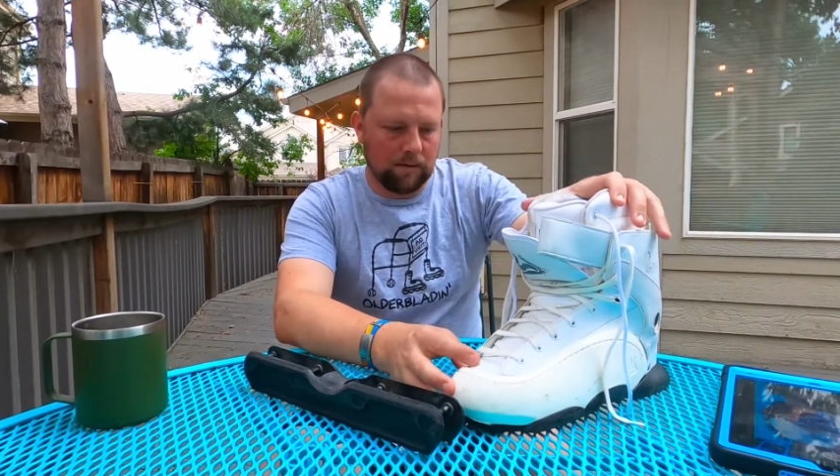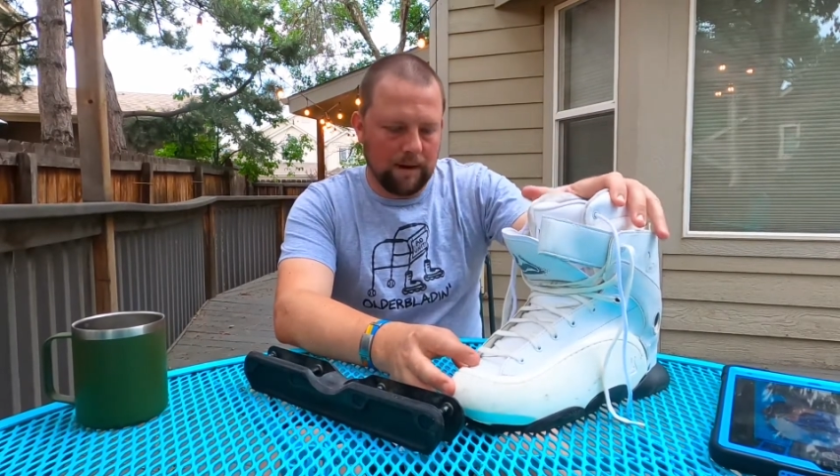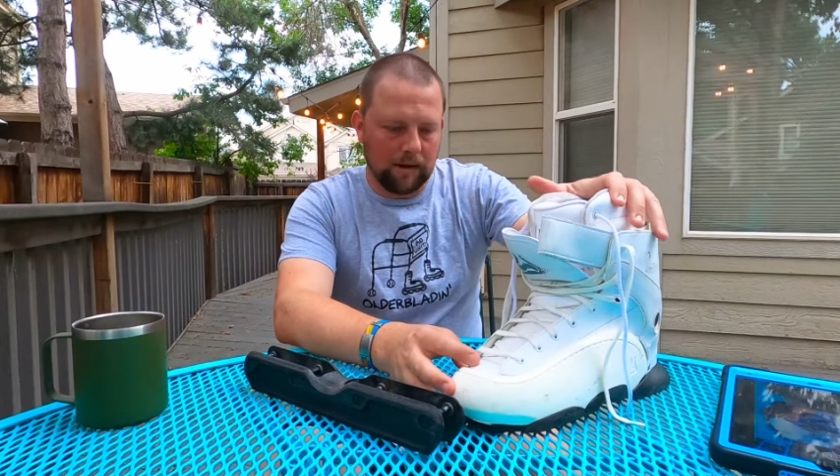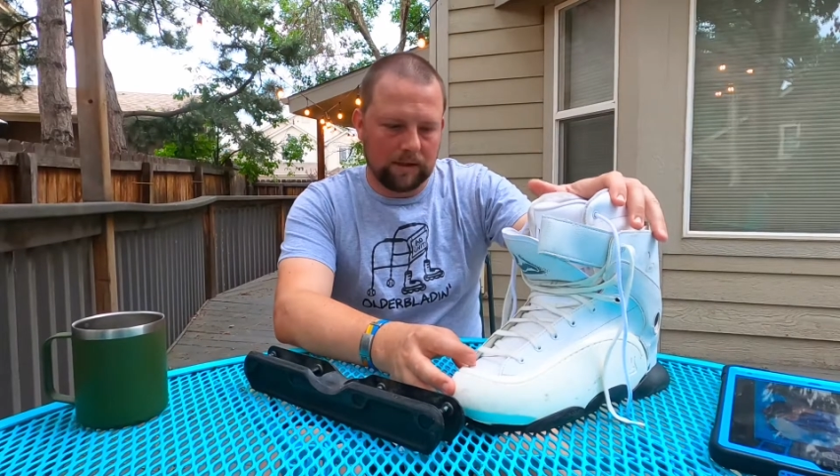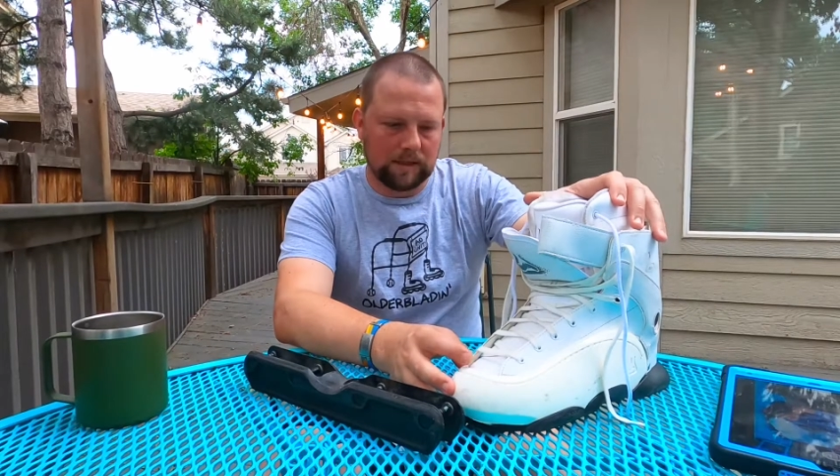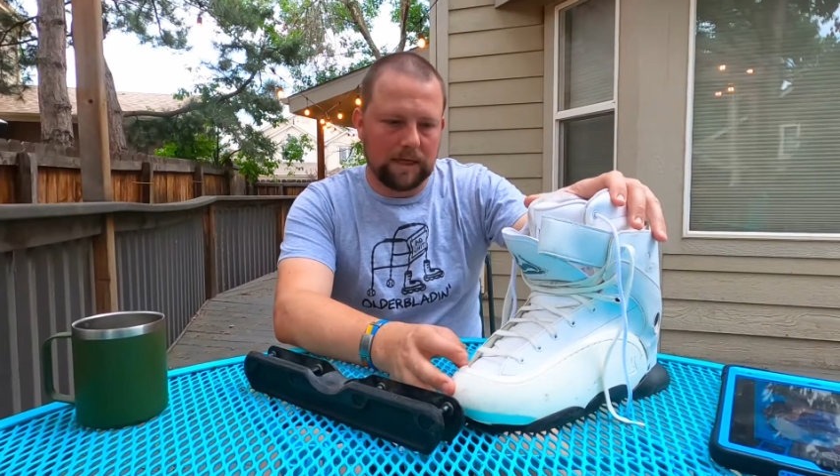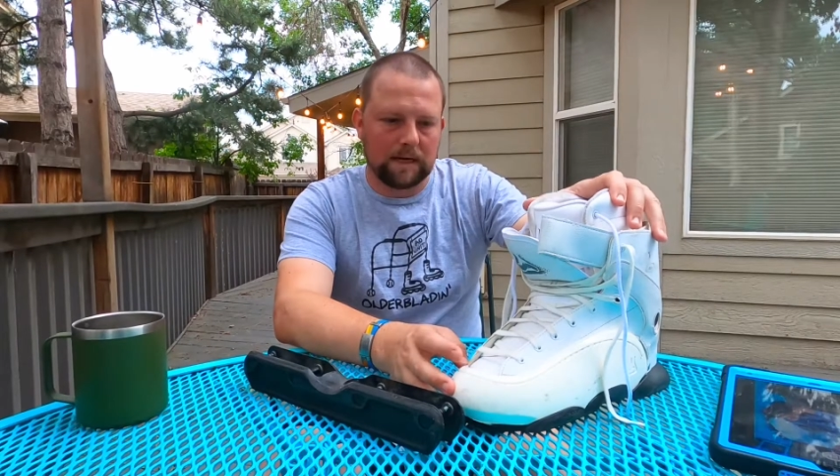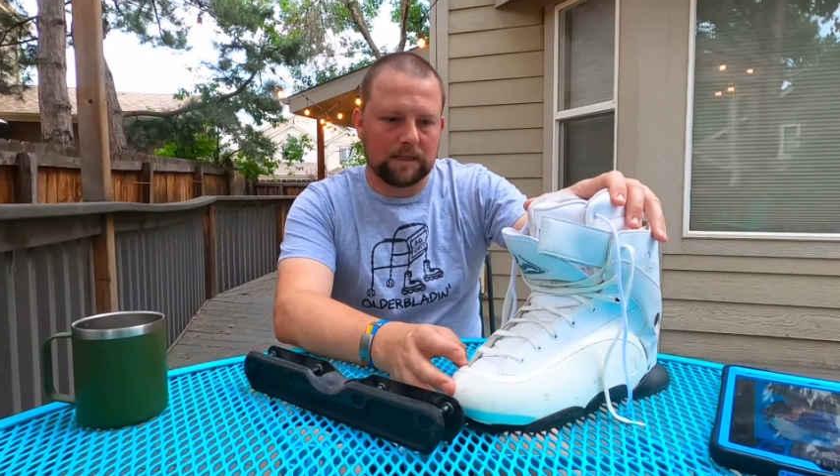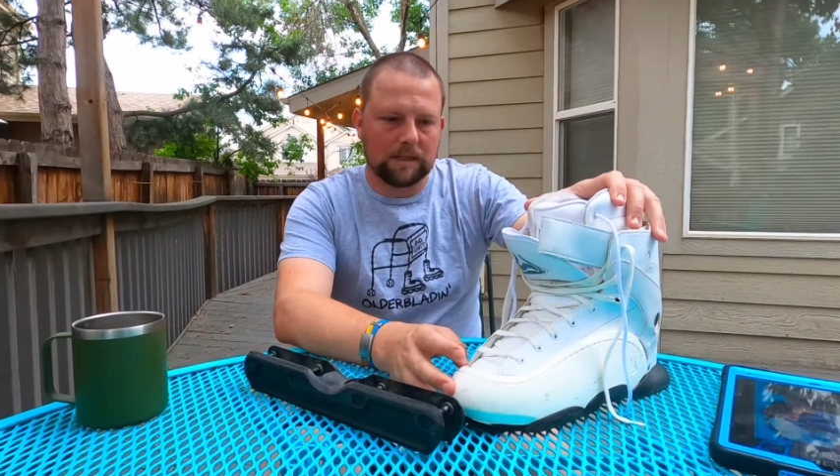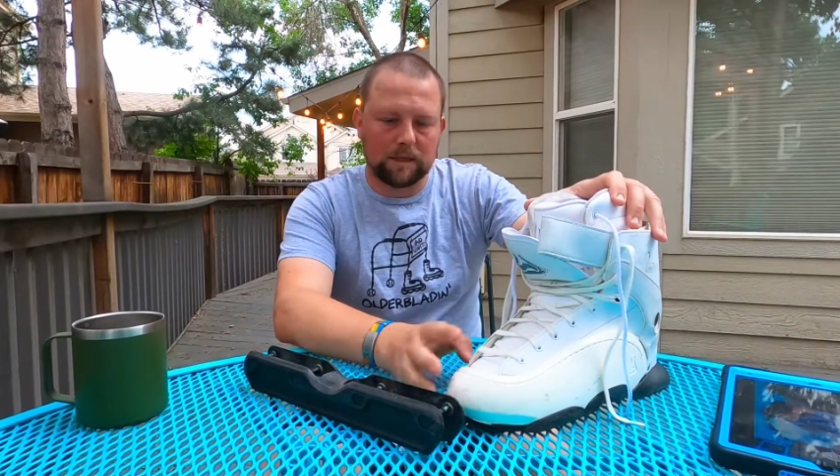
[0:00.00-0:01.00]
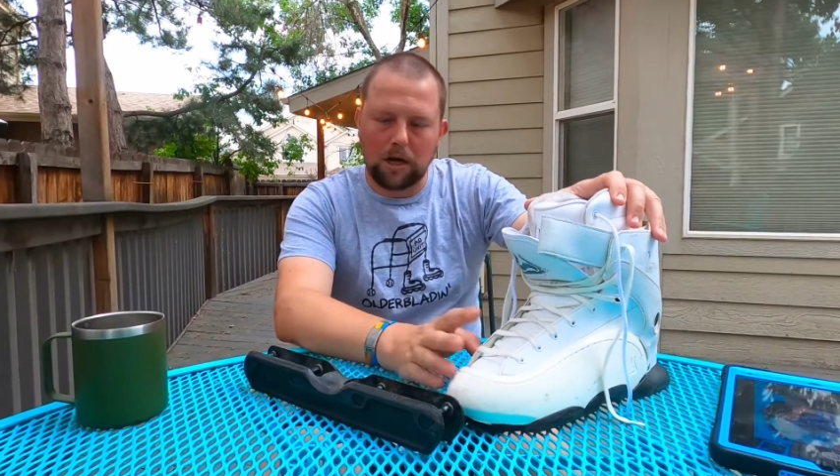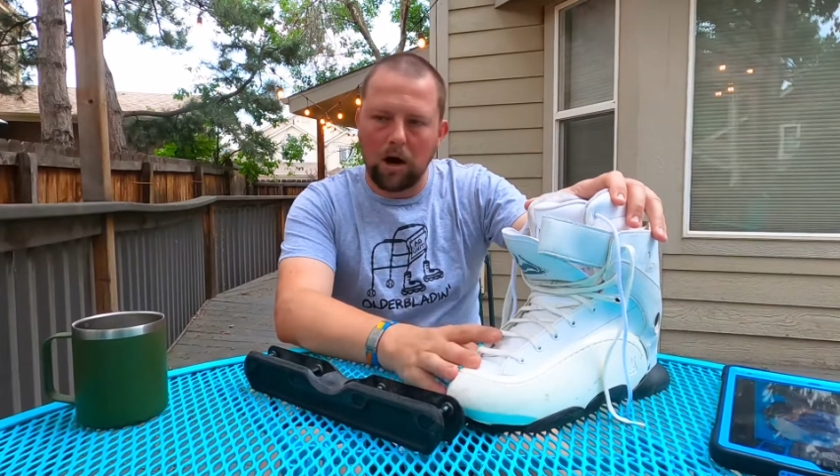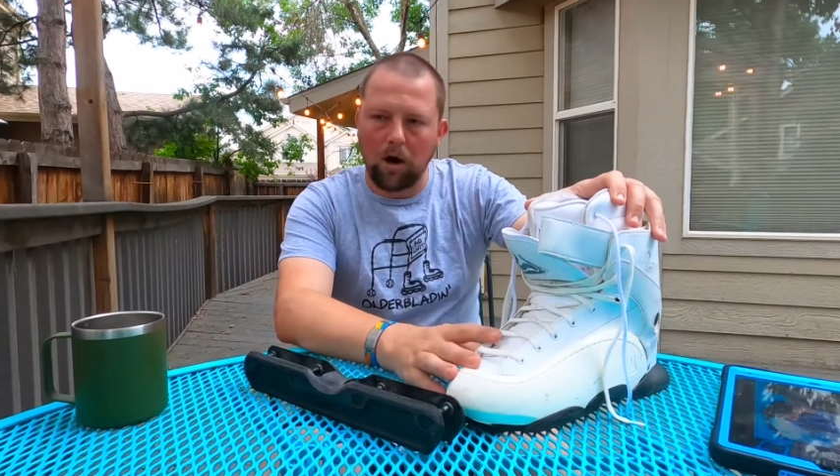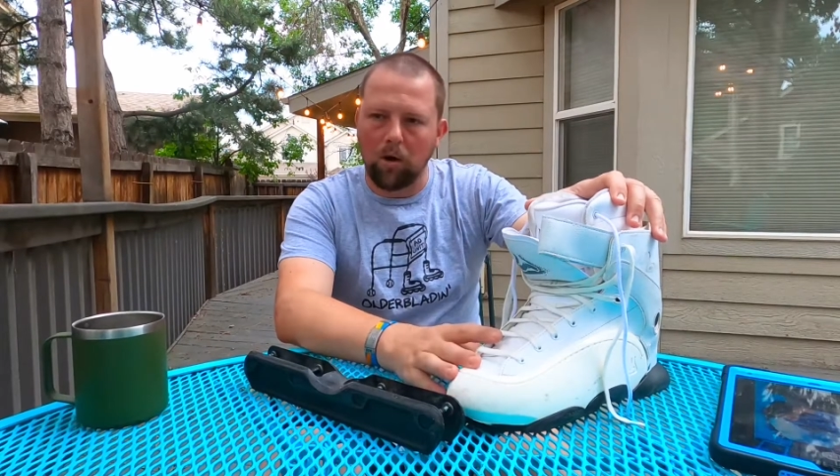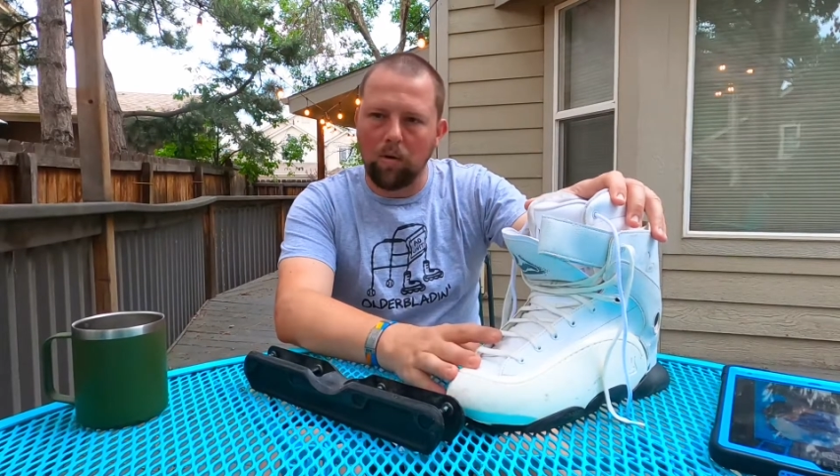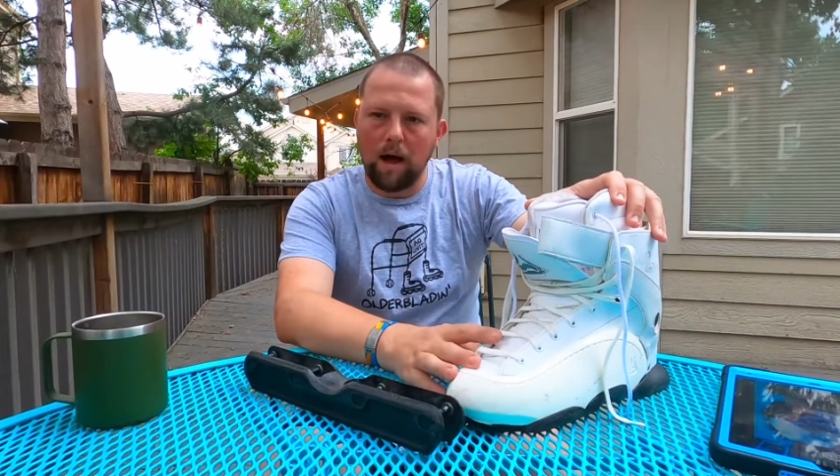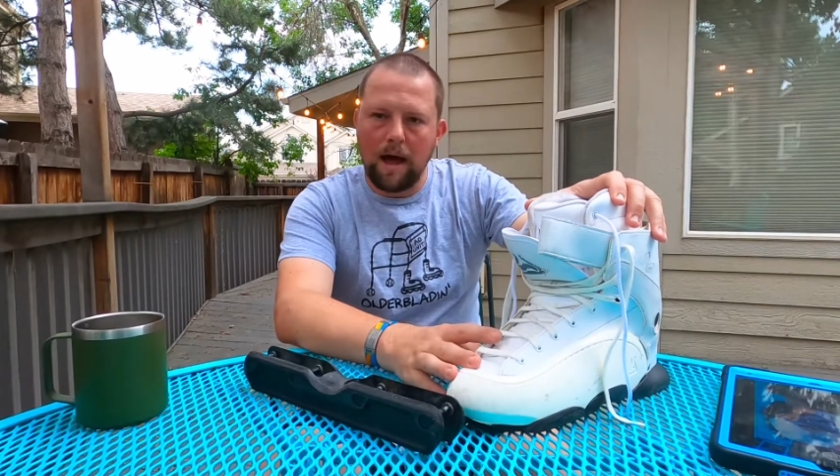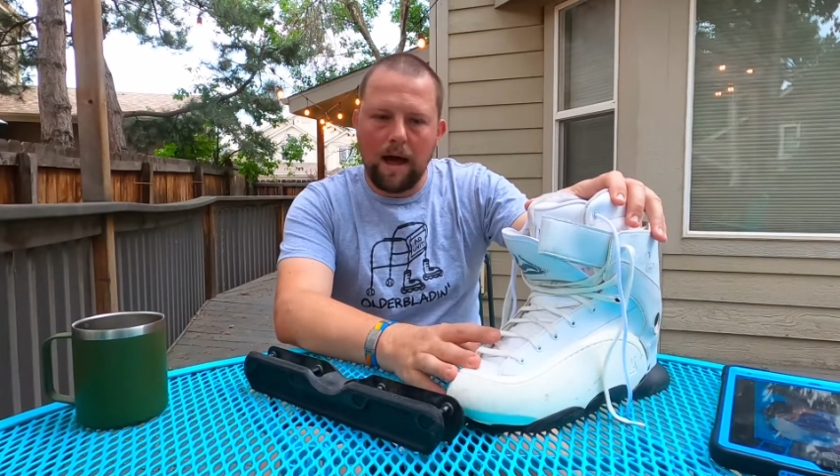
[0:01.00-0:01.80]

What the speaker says: about a sixth toe,